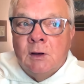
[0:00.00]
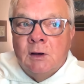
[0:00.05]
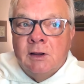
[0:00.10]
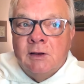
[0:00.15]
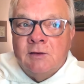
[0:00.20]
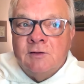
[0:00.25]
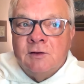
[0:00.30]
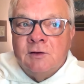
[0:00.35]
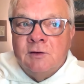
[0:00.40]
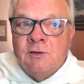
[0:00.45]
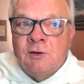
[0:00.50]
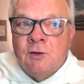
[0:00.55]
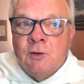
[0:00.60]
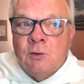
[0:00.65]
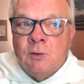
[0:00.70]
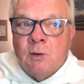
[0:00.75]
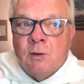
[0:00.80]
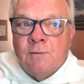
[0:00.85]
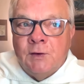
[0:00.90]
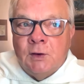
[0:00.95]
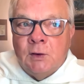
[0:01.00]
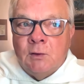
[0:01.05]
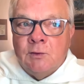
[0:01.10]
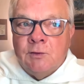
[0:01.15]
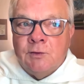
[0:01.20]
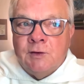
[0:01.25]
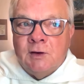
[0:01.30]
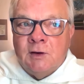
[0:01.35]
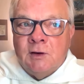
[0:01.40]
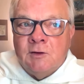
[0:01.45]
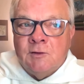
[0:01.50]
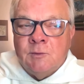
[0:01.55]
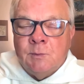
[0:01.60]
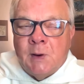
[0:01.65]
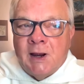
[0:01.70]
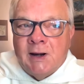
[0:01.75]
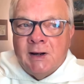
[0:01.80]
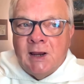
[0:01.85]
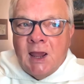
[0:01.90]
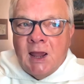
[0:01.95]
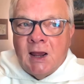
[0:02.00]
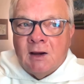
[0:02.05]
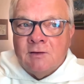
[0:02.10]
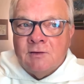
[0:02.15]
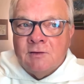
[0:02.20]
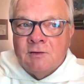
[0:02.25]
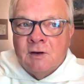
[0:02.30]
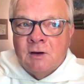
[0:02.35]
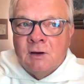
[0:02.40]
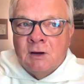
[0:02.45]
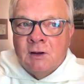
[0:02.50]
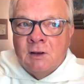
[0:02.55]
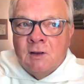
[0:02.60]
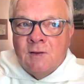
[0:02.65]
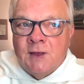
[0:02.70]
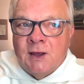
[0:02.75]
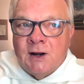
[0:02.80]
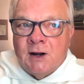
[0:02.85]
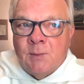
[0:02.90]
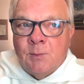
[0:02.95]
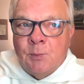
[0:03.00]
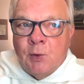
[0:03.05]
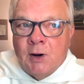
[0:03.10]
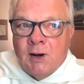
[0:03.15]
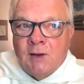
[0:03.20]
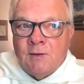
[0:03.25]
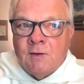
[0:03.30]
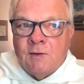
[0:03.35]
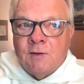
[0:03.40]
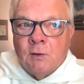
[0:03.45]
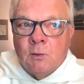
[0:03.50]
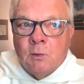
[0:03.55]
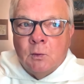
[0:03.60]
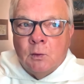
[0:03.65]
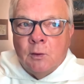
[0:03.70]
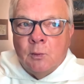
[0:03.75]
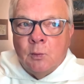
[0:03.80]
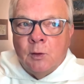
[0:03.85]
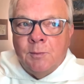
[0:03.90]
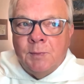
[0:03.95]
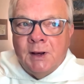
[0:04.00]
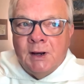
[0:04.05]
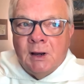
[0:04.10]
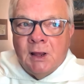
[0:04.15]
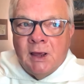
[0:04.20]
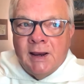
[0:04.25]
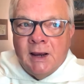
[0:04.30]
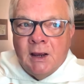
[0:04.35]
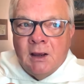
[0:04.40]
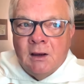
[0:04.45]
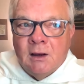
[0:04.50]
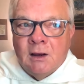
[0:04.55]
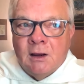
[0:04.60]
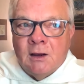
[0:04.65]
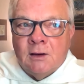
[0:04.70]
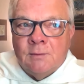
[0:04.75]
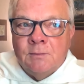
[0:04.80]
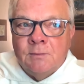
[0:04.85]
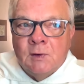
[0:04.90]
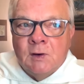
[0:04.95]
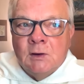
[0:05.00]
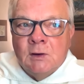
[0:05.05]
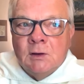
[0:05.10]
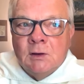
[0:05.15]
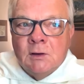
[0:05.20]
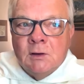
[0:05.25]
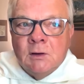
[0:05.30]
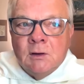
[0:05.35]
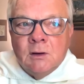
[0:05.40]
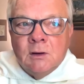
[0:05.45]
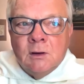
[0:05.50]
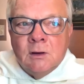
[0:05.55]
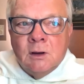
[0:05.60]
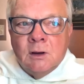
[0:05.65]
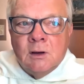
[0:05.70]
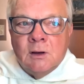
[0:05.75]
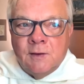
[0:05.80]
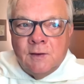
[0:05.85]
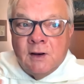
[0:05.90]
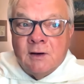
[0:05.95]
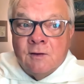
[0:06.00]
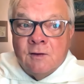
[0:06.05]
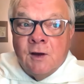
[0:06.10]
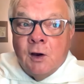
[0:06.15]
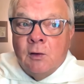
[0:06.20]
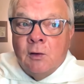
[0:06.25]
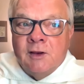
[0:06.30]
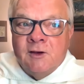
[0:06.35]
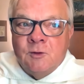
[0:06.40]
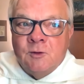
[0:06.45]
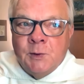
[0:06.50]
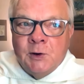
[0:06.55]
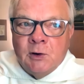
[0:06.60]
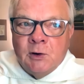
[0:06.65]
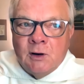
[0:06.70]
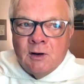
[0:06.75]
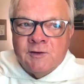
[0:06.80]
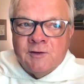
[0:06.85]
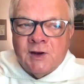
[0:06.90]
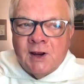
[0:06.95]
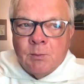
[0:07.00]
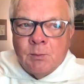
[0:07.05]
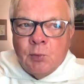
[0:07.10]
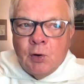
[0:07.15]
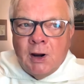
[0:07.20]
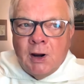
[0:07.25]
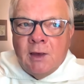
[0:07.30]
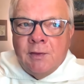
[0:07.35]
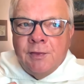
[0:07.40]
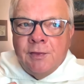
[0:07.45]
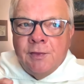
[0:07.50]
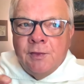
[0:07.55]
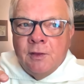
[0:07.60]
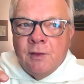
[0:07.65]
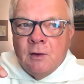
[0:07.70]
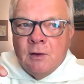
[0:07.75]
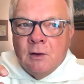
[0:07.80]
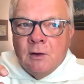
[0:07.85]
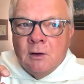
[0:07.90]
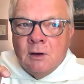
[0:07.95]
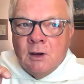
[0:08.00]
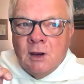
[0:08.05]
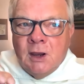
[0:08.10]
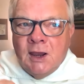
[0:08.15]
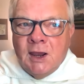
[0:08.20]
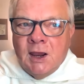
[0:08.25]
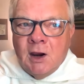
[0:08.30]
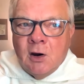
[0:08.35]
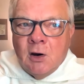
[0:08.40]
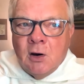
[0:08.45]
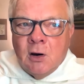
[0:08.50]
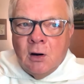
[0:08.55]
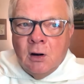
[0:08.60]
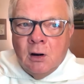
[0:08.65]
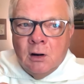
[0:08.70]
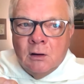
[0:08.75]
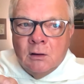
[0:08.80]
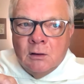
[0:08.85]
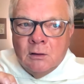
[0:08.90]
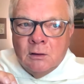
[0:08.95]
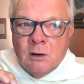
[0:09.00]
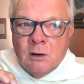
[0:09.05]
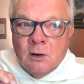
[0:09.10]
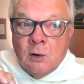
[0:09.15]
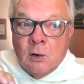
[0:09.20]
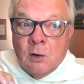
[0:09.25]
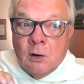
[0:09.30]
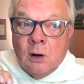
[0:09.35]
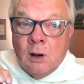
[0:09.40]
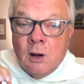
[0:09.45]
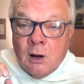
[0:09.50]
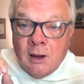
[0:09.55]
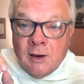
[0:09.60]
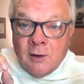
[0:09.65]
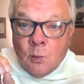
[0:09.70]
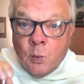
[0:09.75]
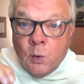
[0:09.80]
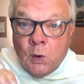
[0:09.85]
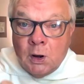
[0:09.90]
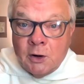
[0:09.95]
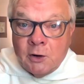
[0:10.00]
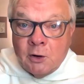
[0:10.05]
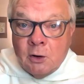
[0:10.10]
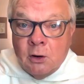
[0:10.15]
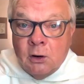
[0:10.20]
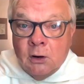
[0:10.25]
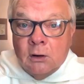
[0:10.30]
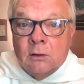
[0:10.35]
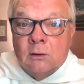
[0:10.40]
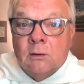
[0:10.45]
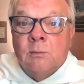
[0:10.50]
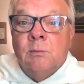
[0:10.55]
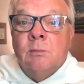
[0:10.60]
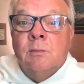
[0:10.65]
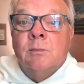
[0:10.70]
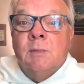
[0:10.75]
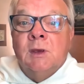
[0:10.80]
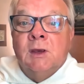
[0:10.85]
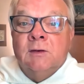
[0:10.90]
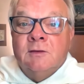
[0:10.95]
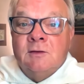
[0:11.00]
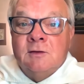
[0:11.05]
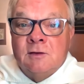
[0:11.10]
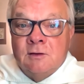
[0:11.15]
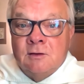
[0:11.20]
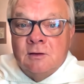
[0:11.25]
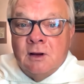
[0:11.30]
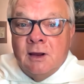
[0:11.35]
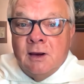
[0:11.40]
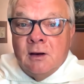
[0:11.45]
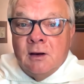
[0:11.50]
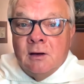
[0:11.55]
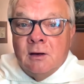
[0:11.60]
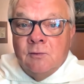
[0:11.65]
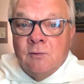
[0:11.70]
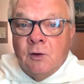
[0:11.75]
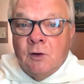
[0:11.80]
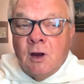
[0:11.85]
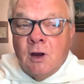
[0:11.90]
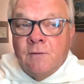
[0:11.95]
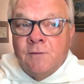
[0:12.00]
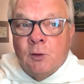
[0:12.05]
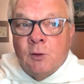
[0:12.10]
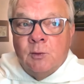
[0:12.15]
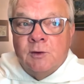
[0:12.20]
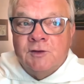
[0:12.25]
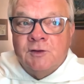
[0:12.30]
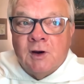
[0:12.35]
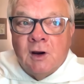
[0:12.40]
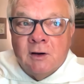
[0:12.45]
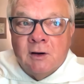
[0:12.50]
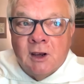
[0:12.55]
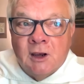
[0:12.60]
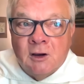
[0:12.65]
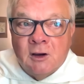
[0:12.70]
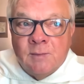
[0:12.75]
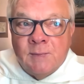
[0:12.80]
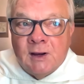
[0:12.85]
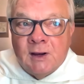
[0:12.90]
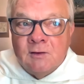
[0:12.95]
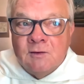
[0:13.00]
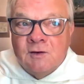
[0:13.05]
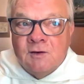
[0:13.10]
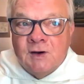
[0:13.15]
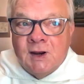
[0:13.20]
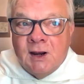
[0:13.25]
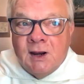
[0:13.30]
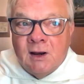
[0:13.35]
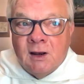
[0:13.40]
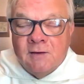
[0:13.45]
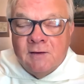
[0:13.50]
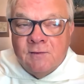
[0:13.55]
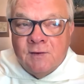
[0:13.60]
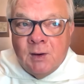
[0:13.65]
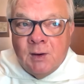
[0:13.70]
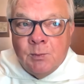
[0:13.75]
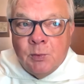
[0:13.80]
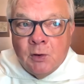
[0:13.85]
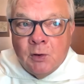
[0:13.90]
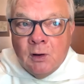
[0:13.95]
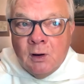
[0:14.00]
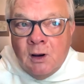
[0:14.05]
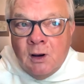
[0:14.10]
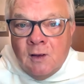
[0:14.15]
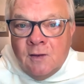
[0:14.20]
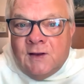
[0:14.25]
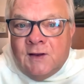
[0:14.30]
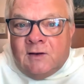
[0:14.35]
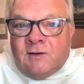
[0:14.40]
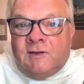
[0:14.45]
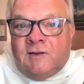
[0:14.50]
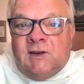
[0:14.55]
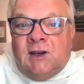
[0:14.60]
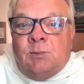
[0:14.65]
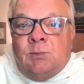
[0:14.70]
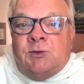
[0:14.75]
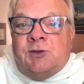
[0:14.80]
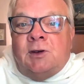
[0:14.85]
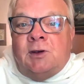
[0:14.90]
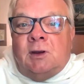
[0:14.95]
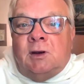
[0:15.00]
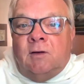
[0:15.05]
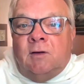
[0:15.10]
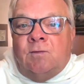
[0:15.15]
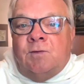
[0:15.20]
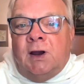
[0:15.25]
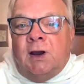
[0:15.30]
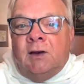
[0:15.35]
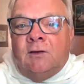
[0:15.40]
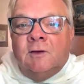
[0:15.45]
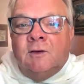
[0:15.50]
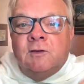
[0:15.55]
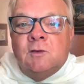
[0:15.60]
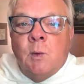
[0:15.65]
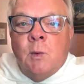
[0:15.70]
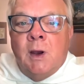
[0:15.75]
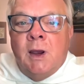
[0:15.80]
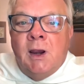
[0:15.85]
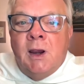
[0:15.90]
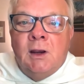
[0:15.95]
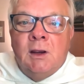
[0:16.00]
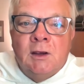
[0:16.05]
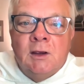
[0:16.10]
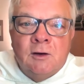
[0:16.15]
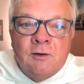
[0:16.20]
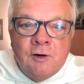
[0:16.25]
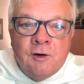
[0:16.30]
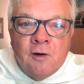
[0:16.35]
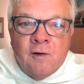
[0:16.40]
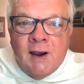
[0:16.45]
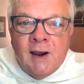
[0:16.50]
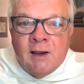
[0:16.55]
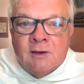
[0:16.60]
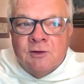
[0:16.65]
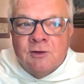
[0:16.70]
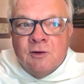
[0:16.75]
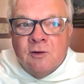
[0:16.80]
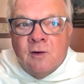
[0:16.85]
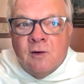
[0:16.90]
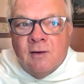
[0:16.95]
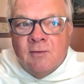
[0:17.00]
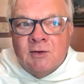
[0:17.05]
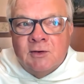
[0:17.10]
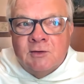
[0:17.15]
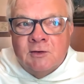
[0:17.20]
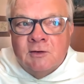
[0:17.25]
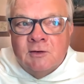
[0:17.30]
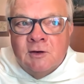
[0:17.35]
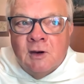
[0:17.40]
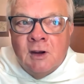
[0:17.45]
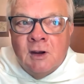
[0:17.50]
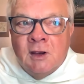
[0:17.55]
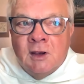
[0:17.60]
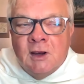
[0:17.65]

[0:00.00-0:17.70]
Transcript: listens to or views these podcasts, that I pray that the Lord would be like the Holy Spirit. It's like breath, air, or like water, mist, like Rudolfo was talking about today, like vapor that seeps in and finds its way into cracks and crevices.